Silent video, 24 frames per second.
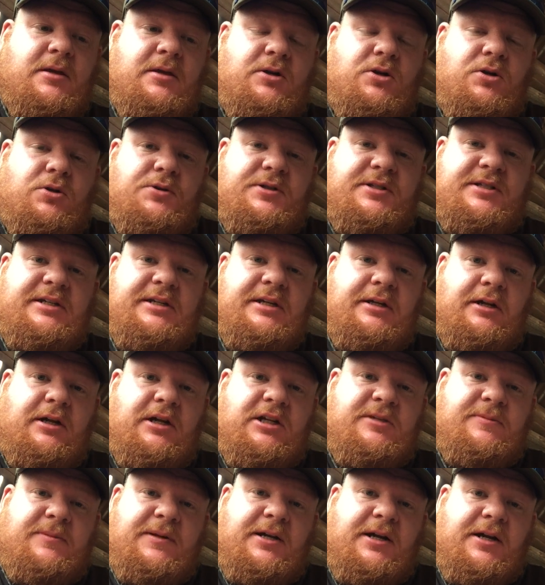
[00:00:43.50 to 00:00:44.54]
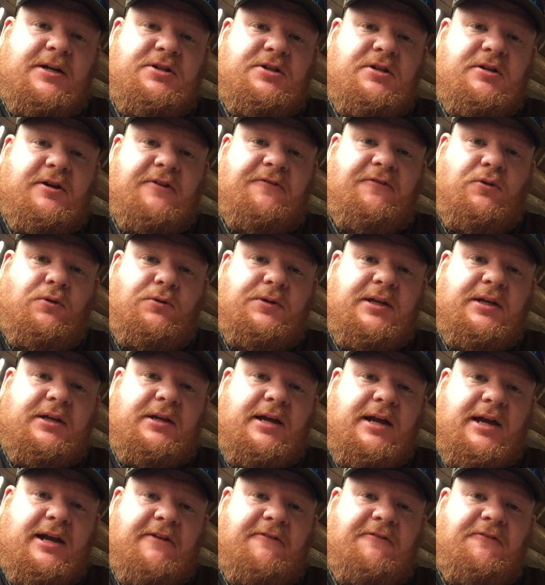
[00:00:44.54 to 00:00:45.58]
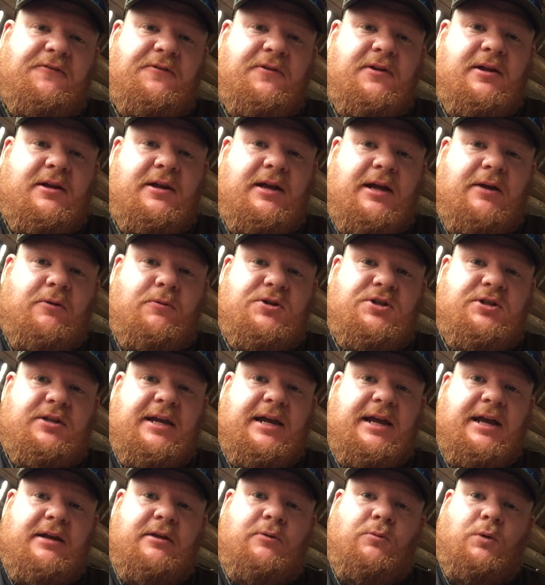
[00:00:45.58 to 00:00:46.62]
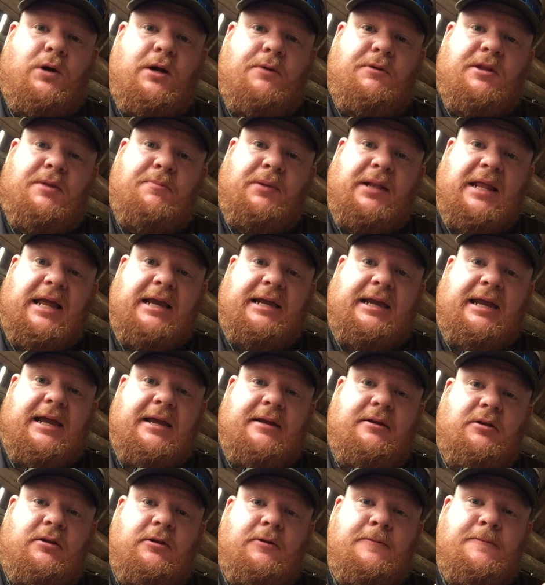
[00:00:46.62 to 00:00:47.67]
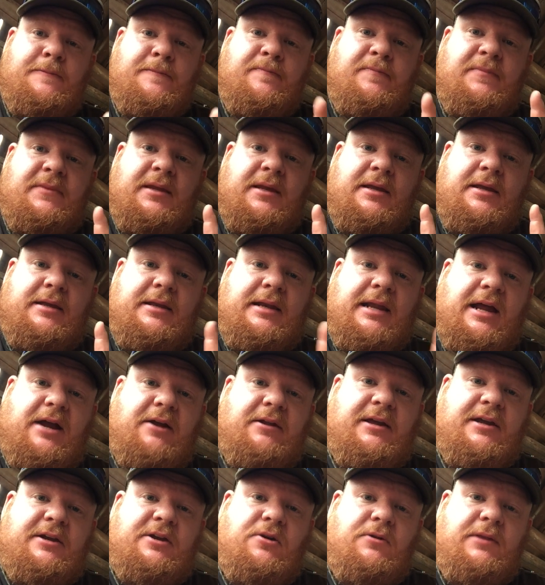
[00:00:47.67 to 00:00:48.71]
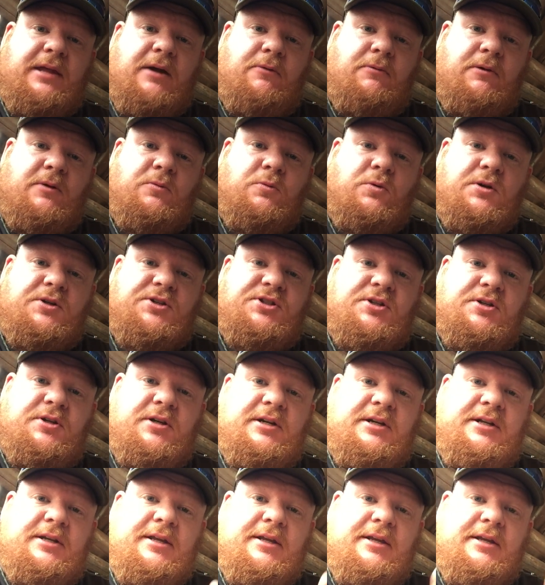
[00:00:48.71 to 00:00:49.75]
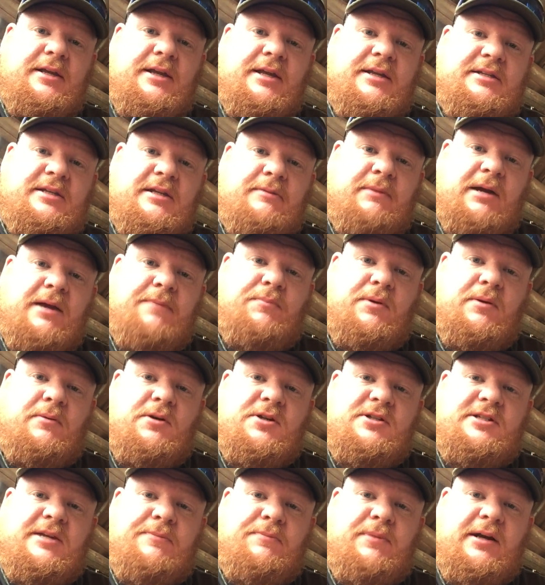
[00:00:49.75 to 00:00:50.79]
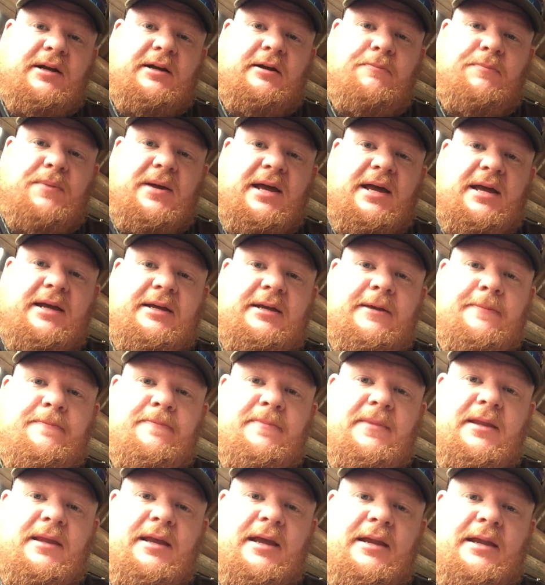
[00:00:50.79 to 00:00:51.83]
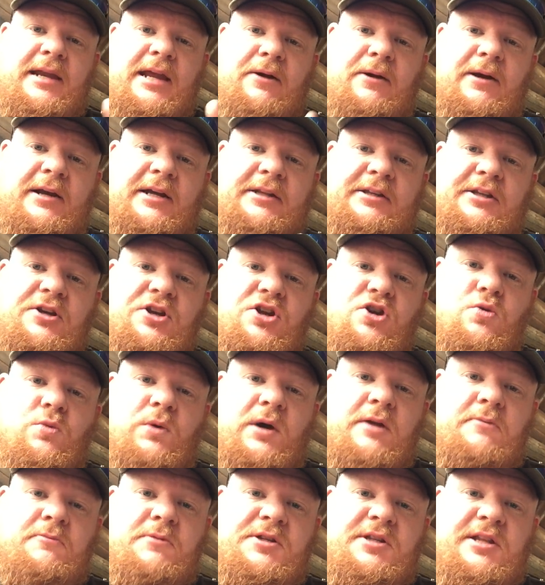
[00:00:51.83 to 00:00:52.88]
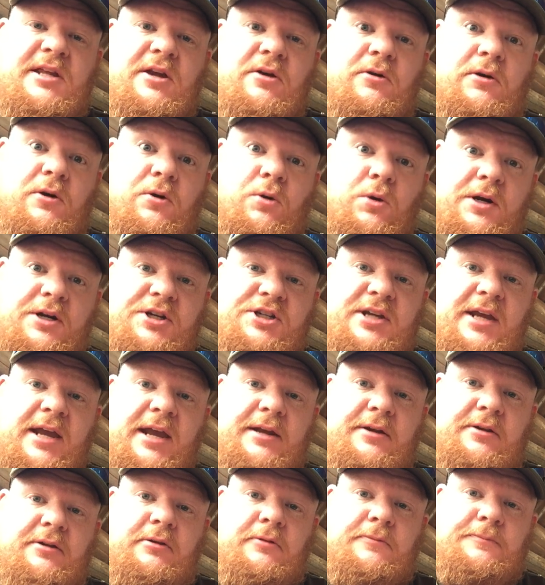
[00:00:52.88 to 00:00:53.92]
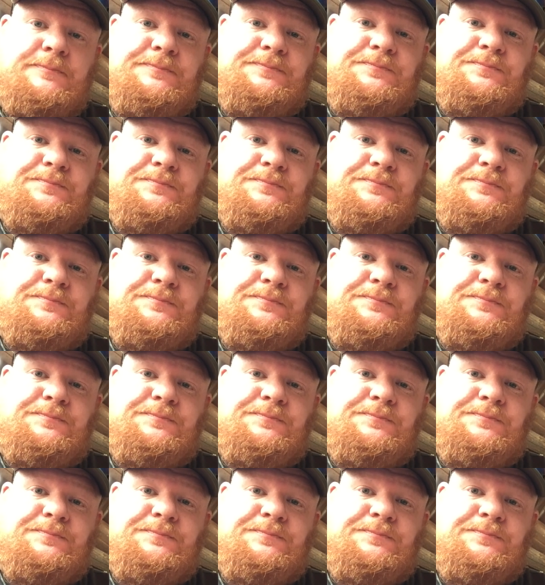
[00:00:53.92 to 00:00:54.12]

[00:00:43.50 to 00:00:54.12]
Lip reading: Cold Steel Ultimate Hunter folding knife. I originally had the one with black handle. Now that I know that one works good, it's in my emergency bug out bag, and now I got the new one with the orange handle.